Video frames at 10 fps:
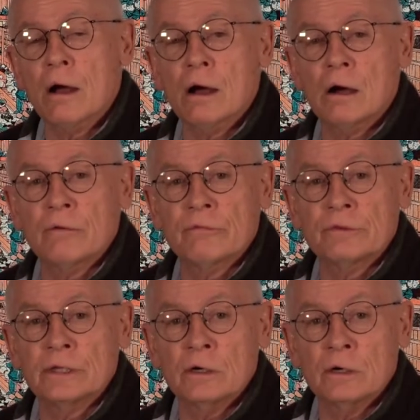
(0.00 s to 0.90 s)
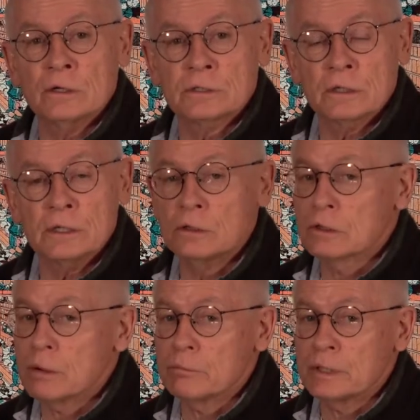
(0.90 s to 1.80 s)
of the Artelino
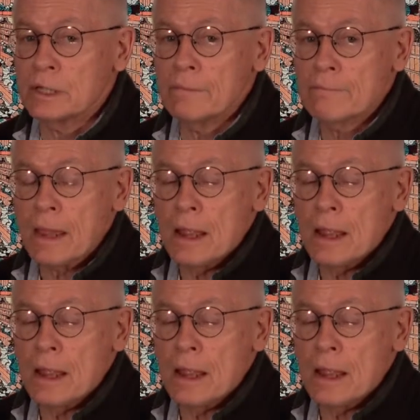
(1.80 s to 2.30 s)
company.